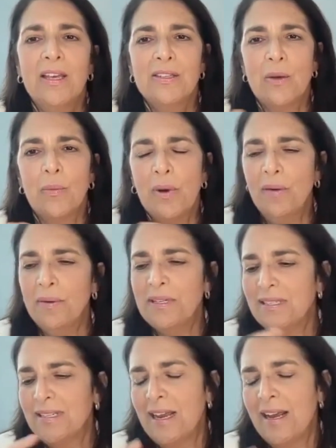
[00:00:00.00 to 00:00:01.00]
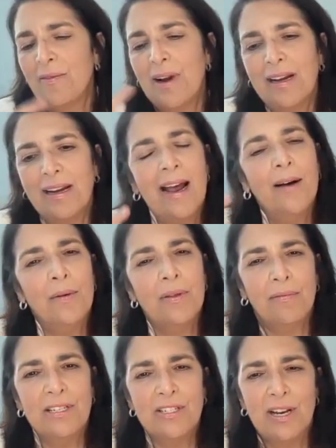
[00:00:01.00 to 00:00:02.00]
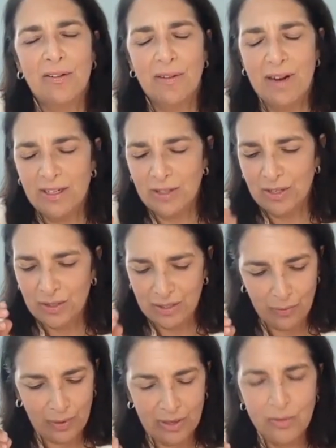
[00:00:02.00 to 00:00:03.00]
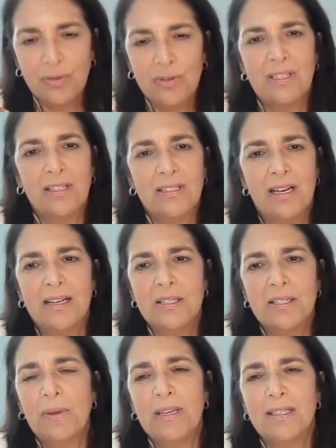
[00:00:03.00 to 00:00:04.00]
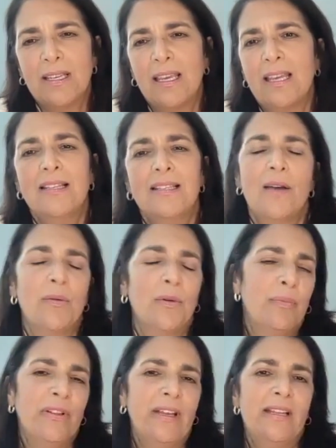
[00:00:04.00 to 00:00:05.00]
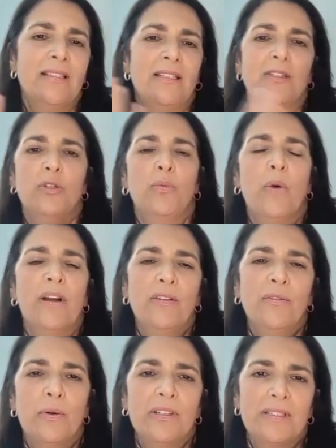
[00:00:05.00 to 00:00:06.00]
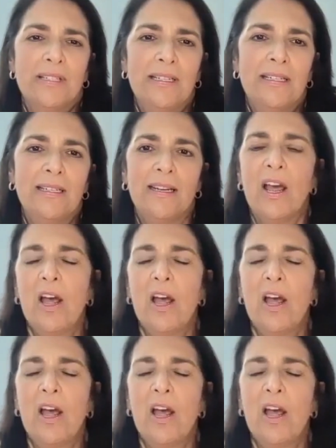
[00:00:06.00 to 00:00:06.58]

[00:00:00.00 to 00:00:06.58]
So where we stand right now with Regeneration is so interesting to us because kids that were placed in 2014